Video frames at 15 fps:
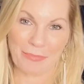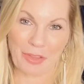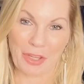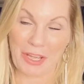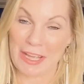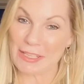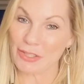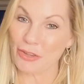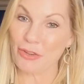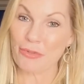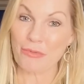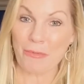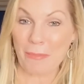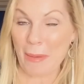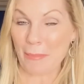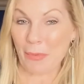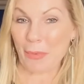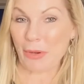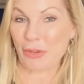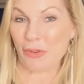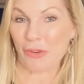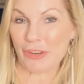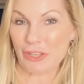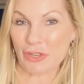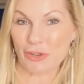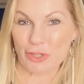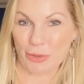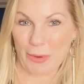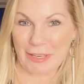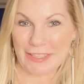Okay, so you remember when you're in your
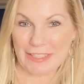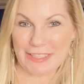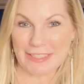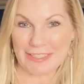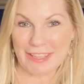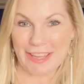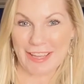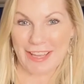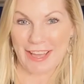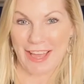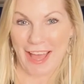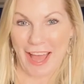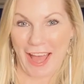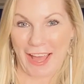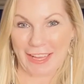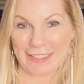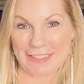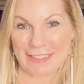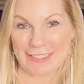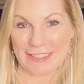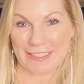20s and